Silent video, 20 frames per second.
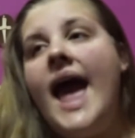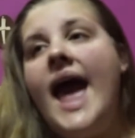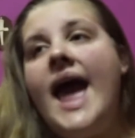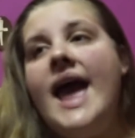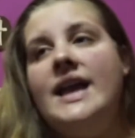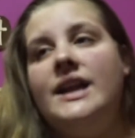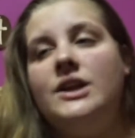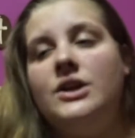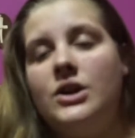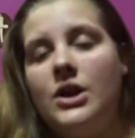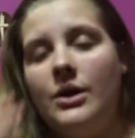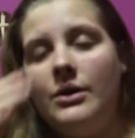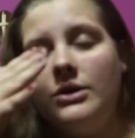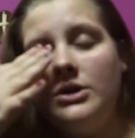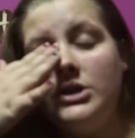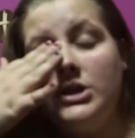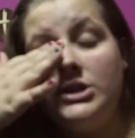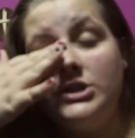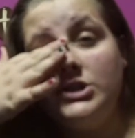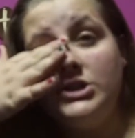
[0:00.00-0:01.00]
and, you know,
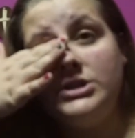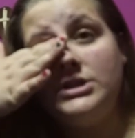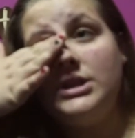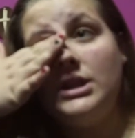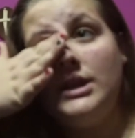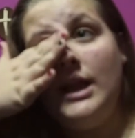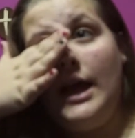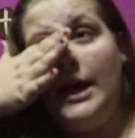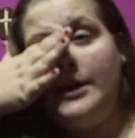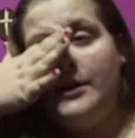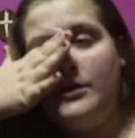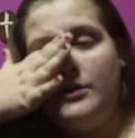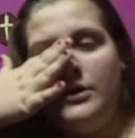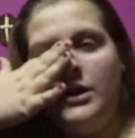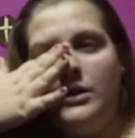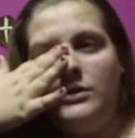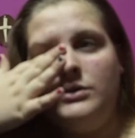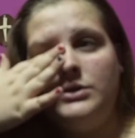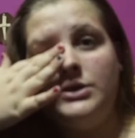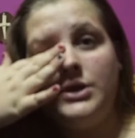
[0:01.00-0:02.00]
it's just a lot, you
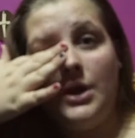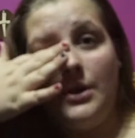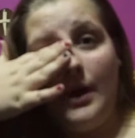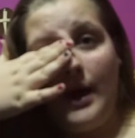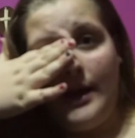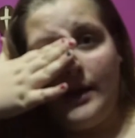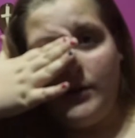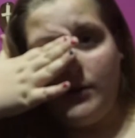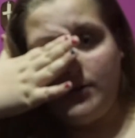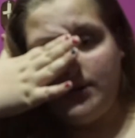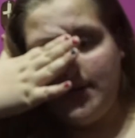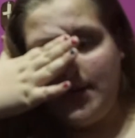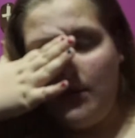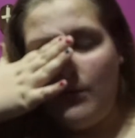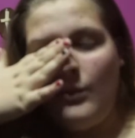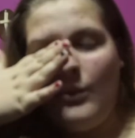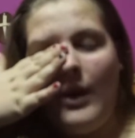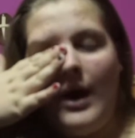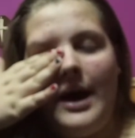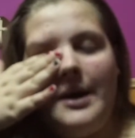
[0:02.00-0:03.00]
know, so I
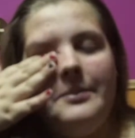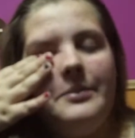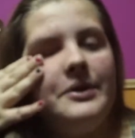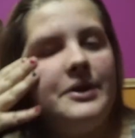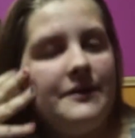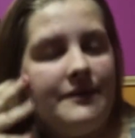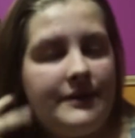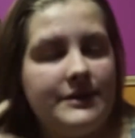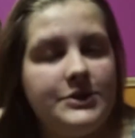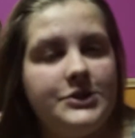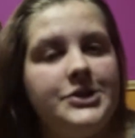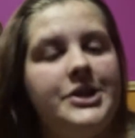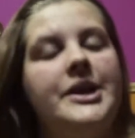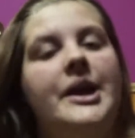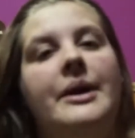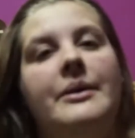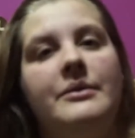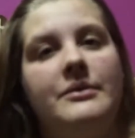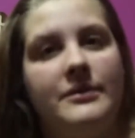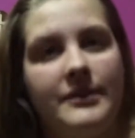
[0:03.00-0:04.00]
understand why, but eventually,
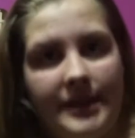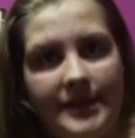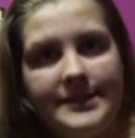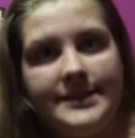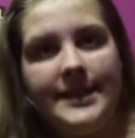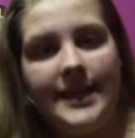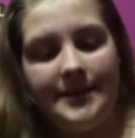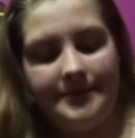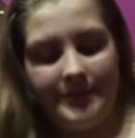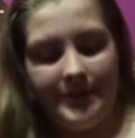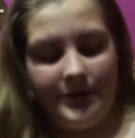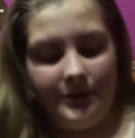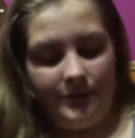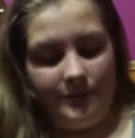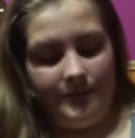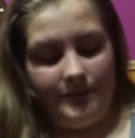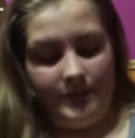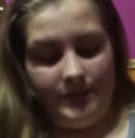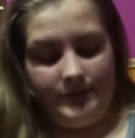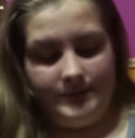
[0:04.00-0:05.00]
I would like to have my
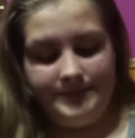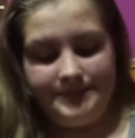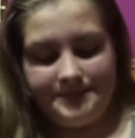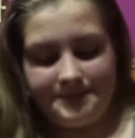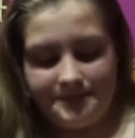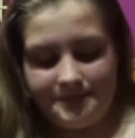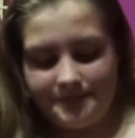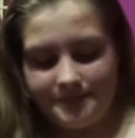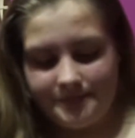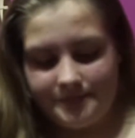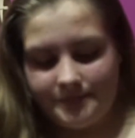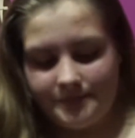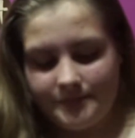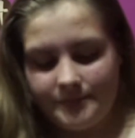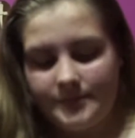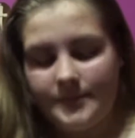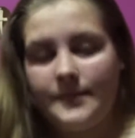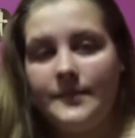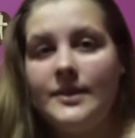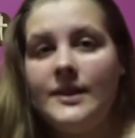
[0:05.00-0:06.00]
own phone.
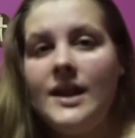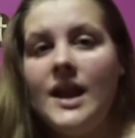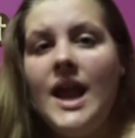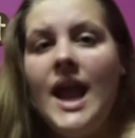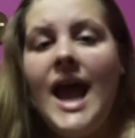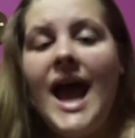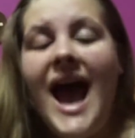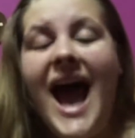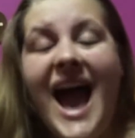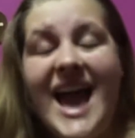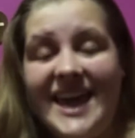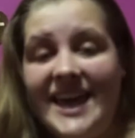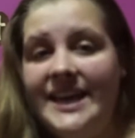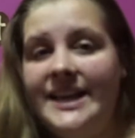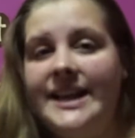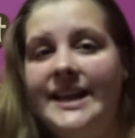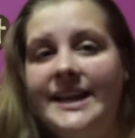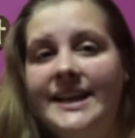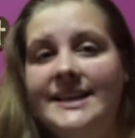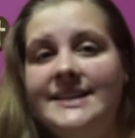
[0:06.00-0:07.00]
I
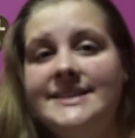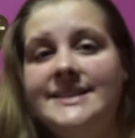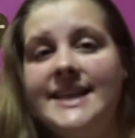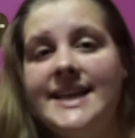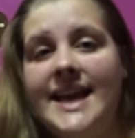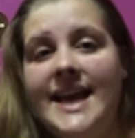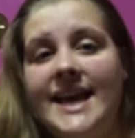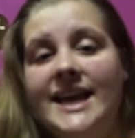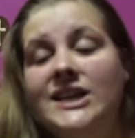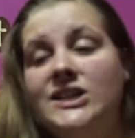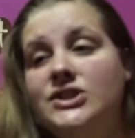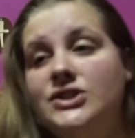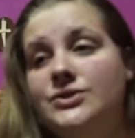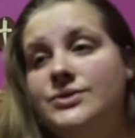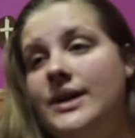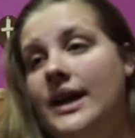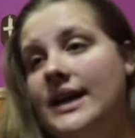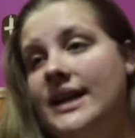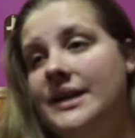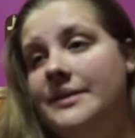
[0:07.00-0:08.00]
hate eggs. Eggs
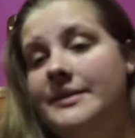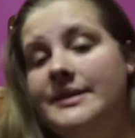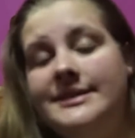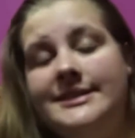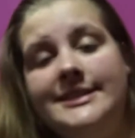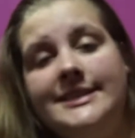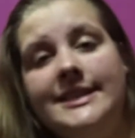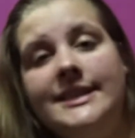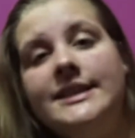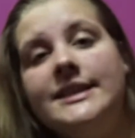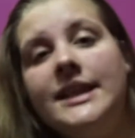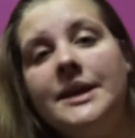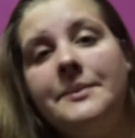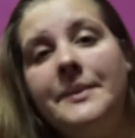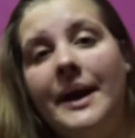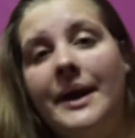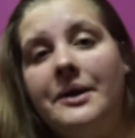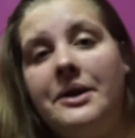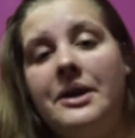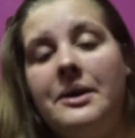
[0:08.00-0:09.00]
do not give me to eat
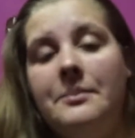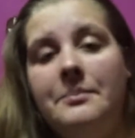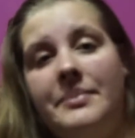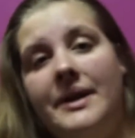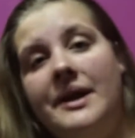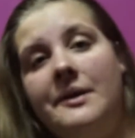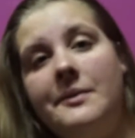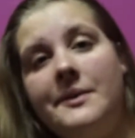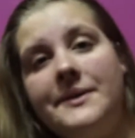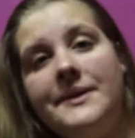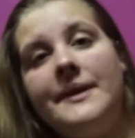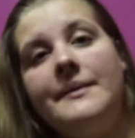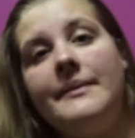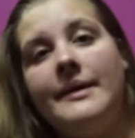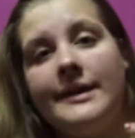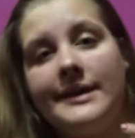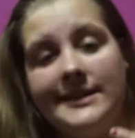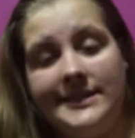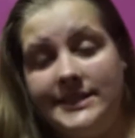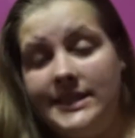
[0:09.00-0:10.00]
them. I can bake with them.
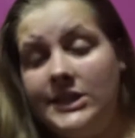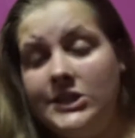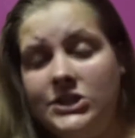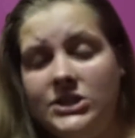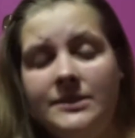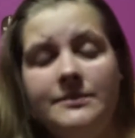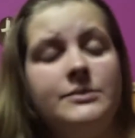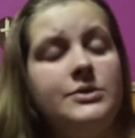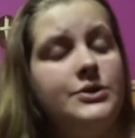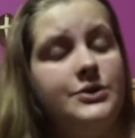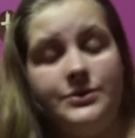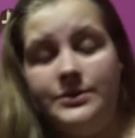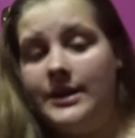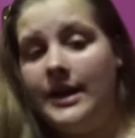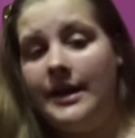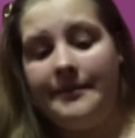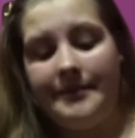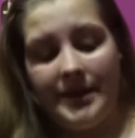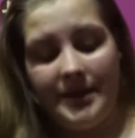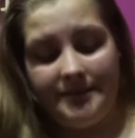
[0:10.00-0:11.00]
I can touch them, but do
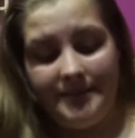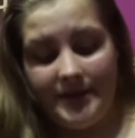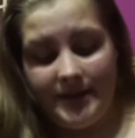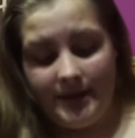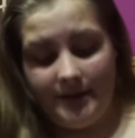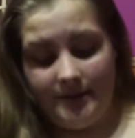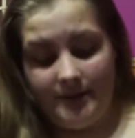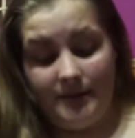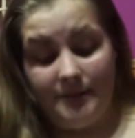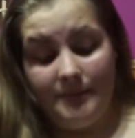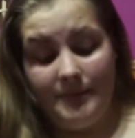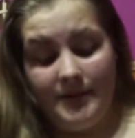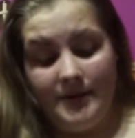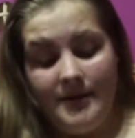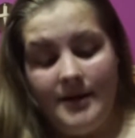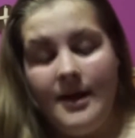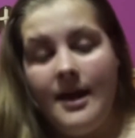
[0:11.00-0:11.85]
not make me eat them.